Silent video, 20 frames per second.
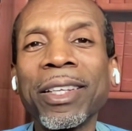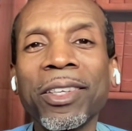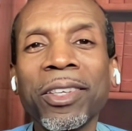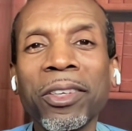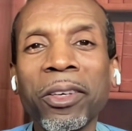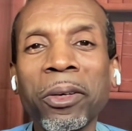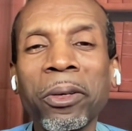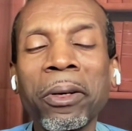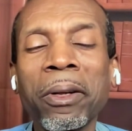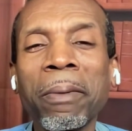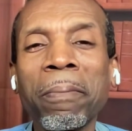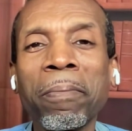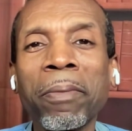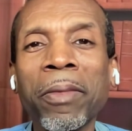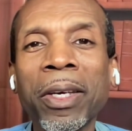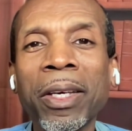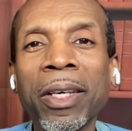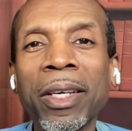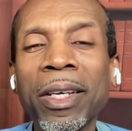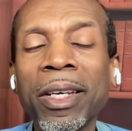So
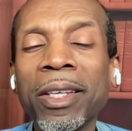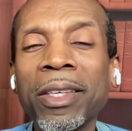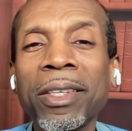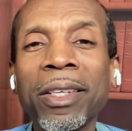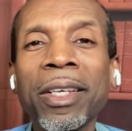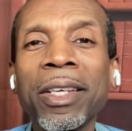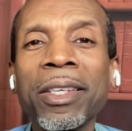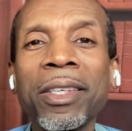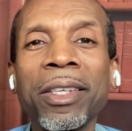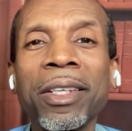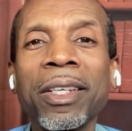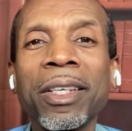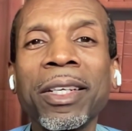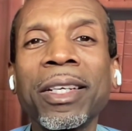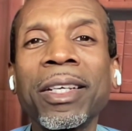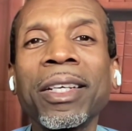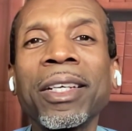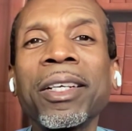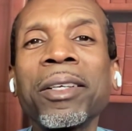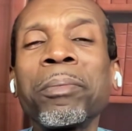it's easy to
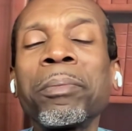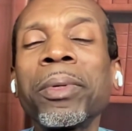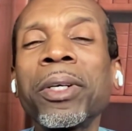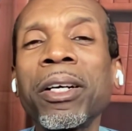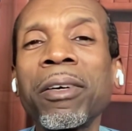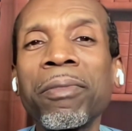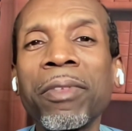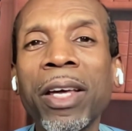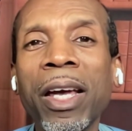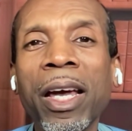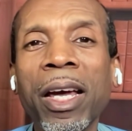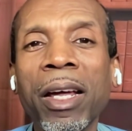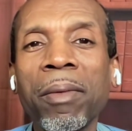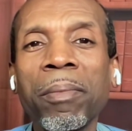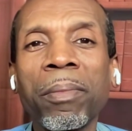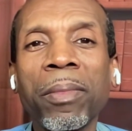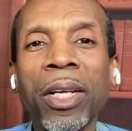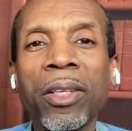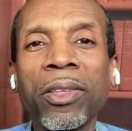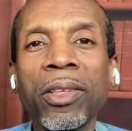get above that
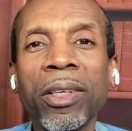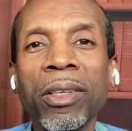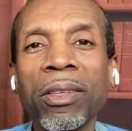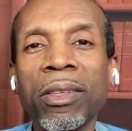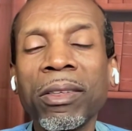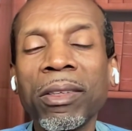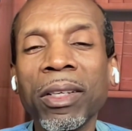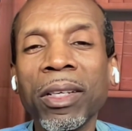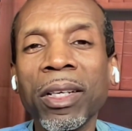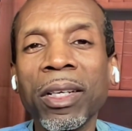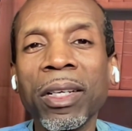by just